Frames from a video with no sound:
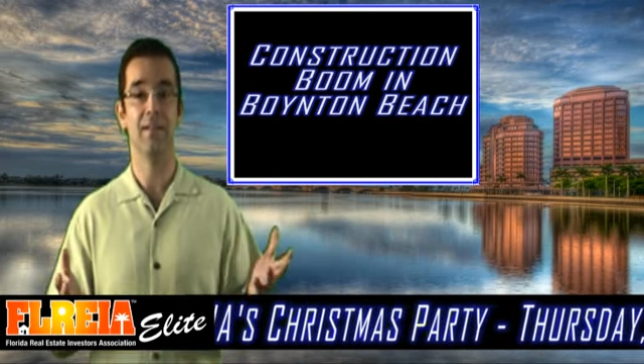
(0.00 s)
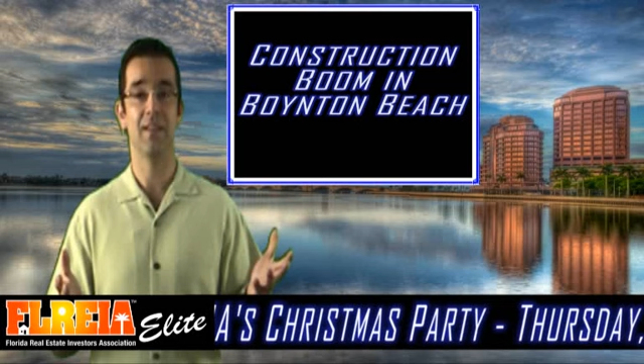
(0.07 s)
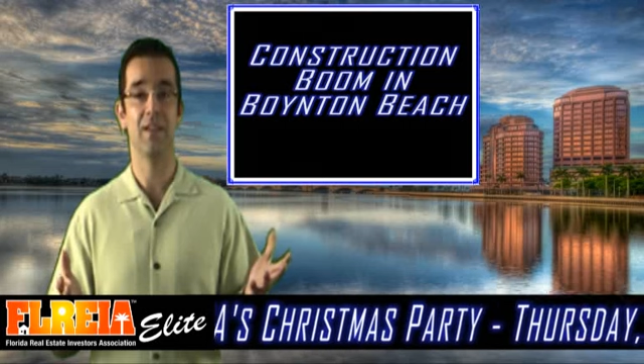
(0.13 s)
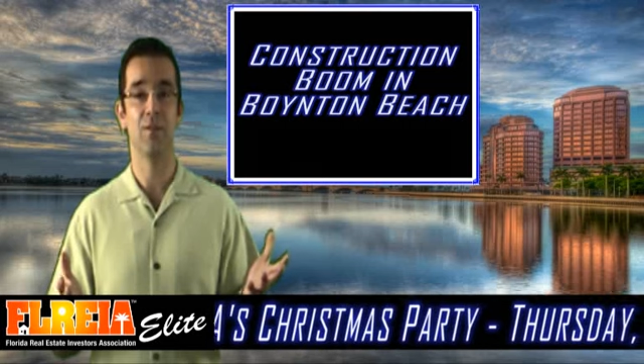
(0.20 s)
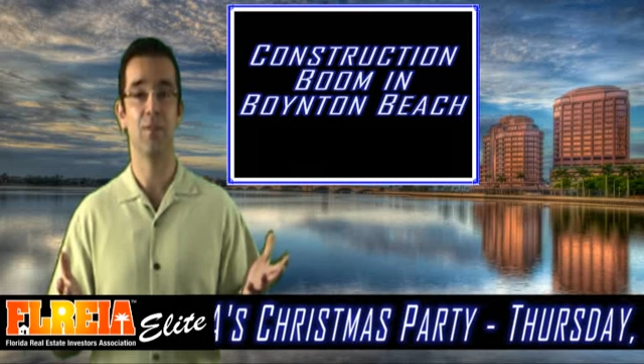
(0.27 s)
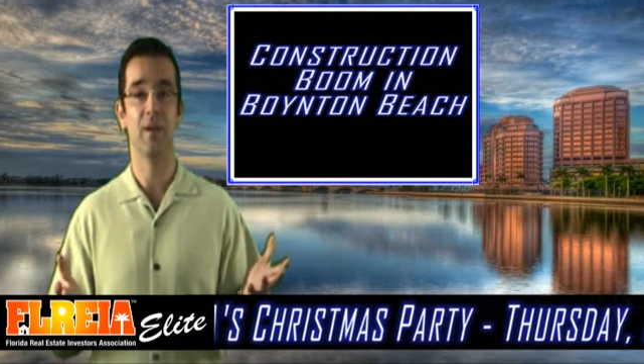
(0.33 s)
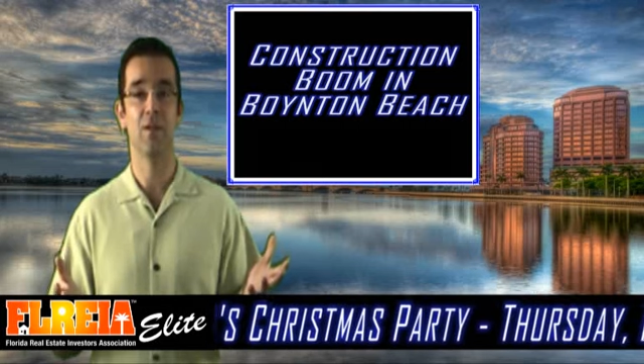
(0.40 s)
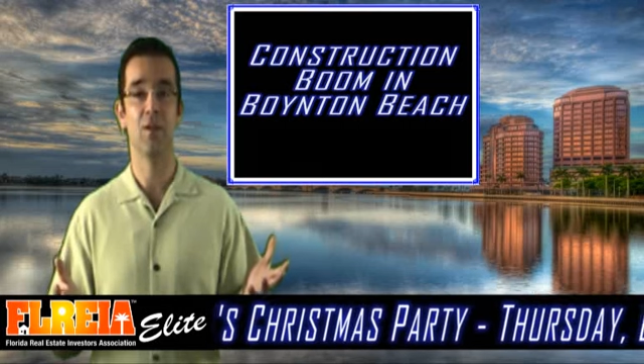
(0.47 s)

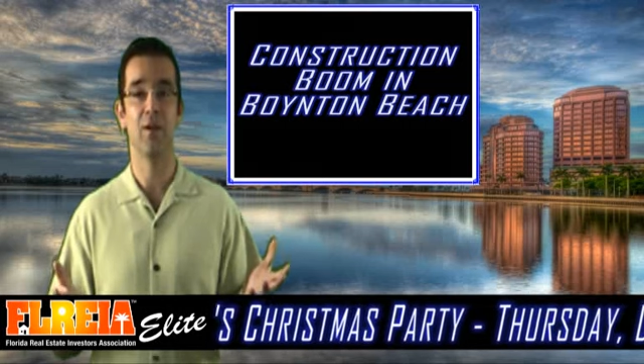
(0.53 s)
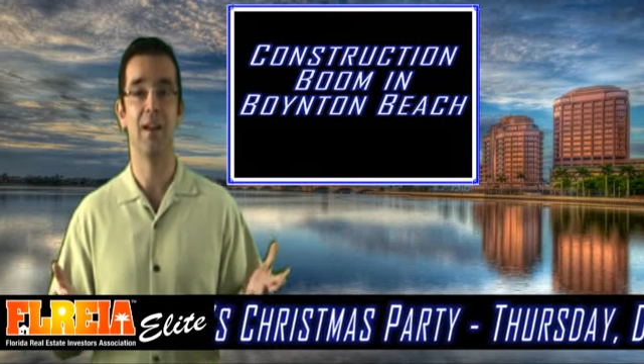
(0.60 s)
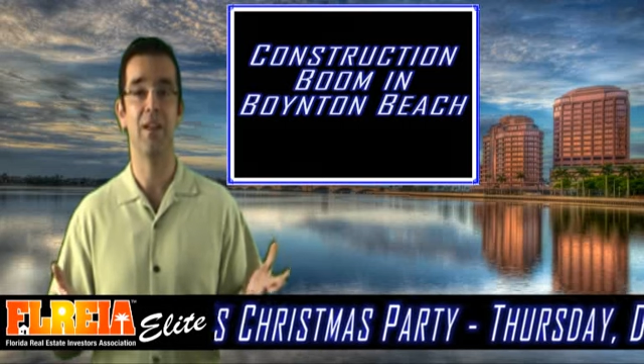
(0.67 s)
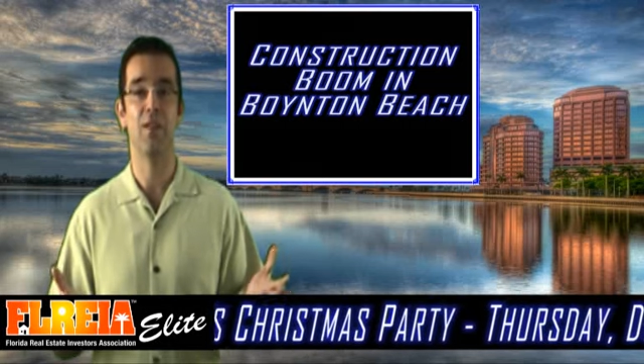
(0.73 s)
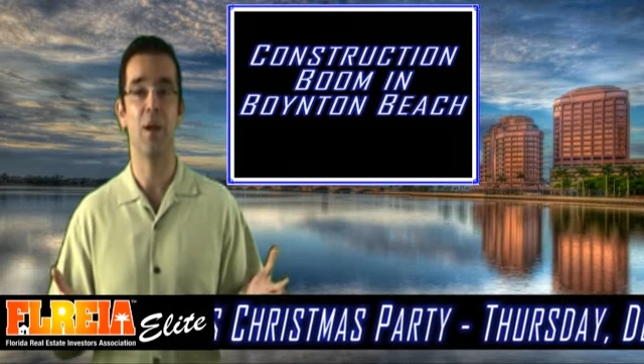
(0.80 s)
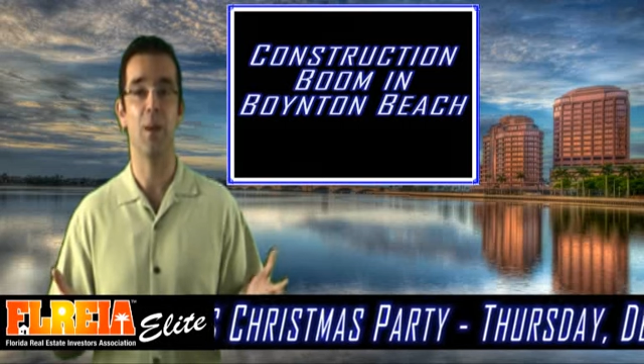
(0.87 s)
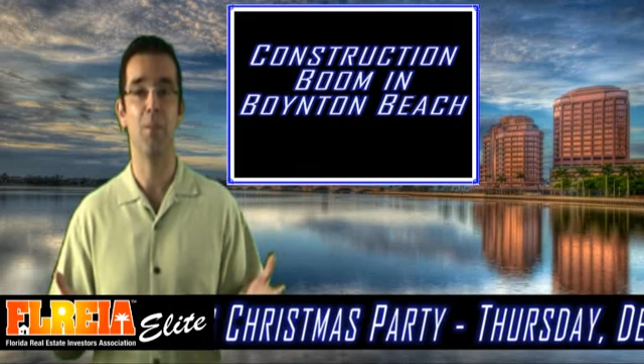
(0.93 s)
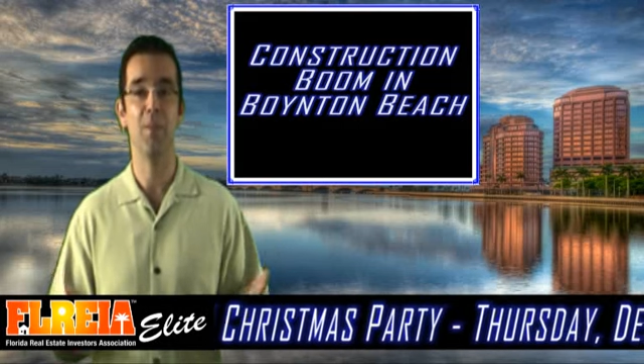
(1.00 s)
spent already
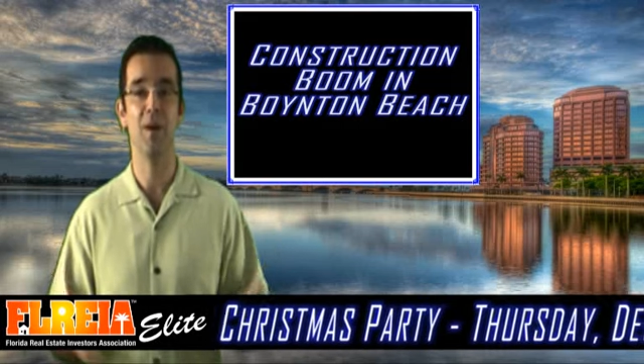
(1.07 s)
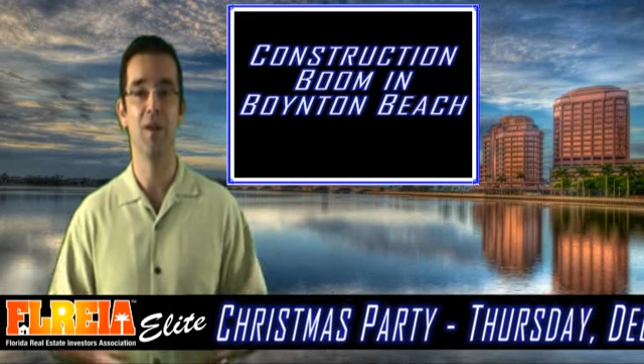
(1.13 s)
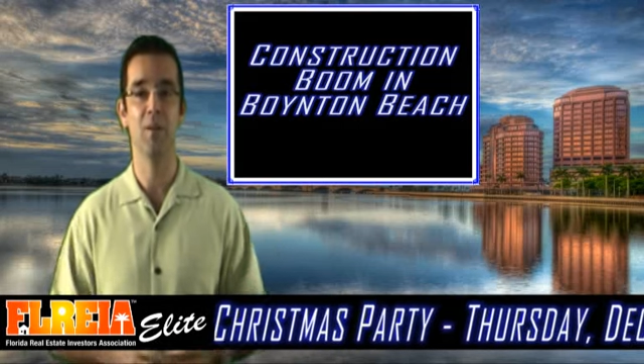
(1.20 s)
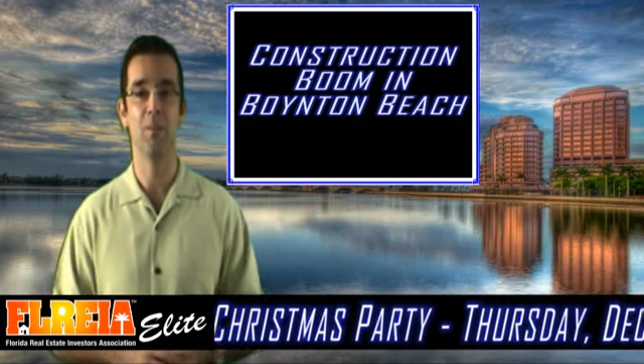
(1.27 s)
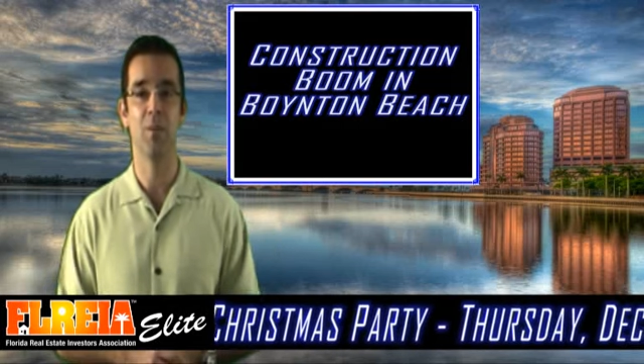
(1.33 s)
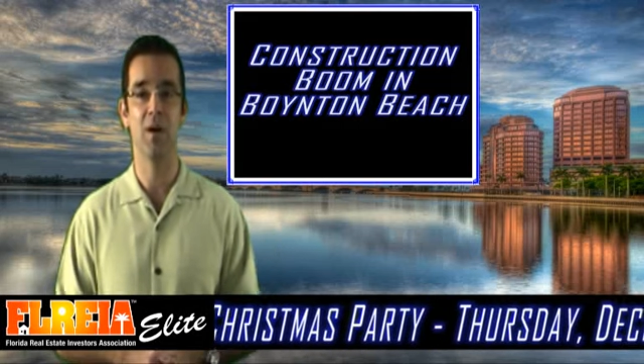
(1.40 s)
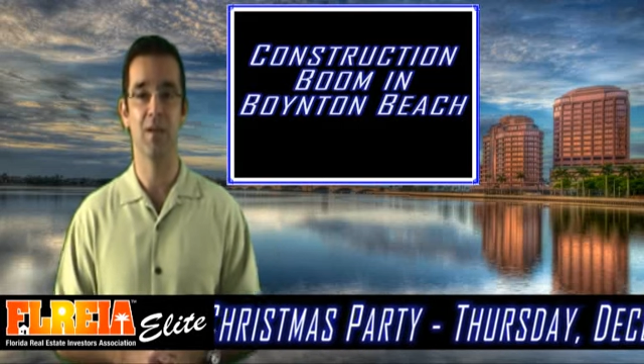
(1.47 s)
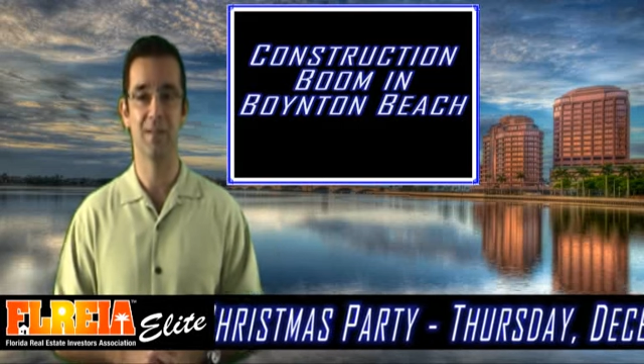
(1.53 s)
$1
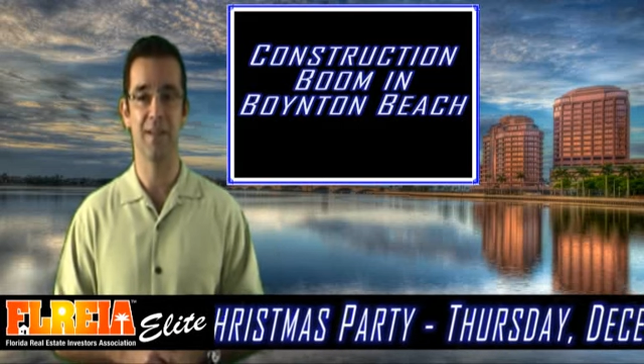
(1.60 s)
million